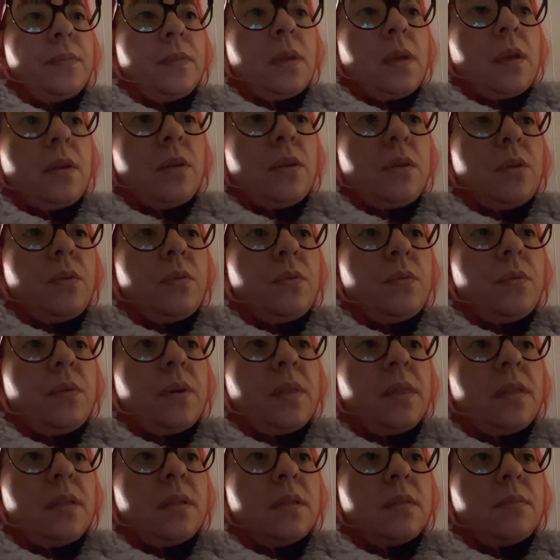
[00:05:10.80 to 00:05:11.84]
I don't know
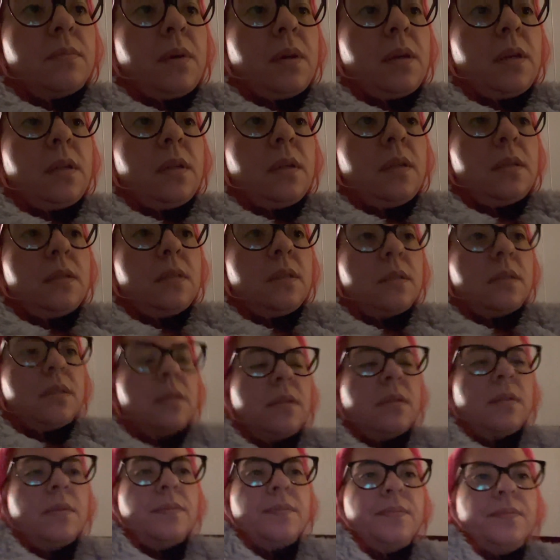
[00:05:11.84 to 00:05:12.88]
what this button
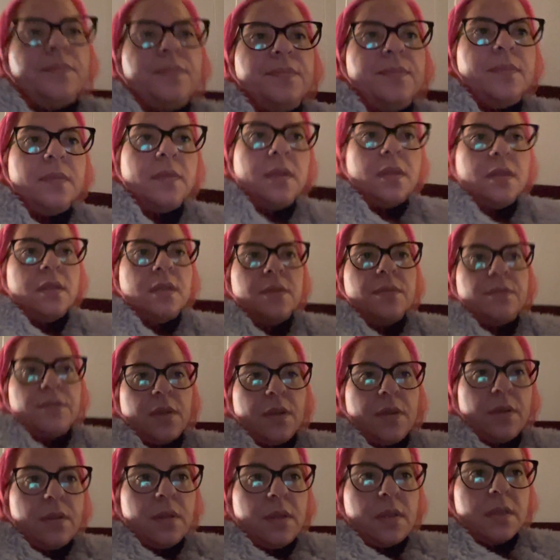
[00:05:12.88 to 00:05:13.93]
is. Let's
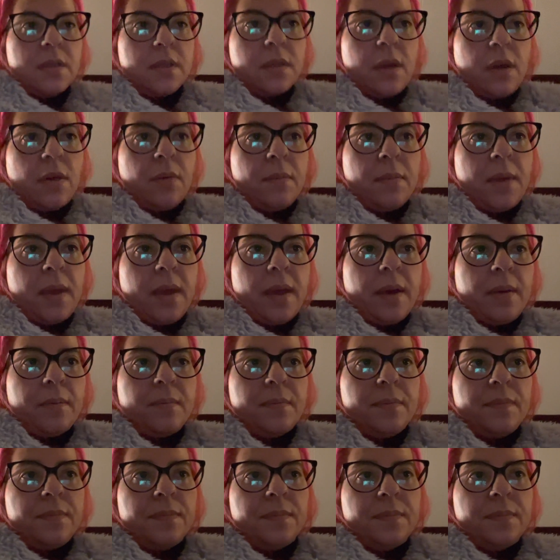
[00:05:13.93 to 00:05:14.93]
figure this out, ma'am.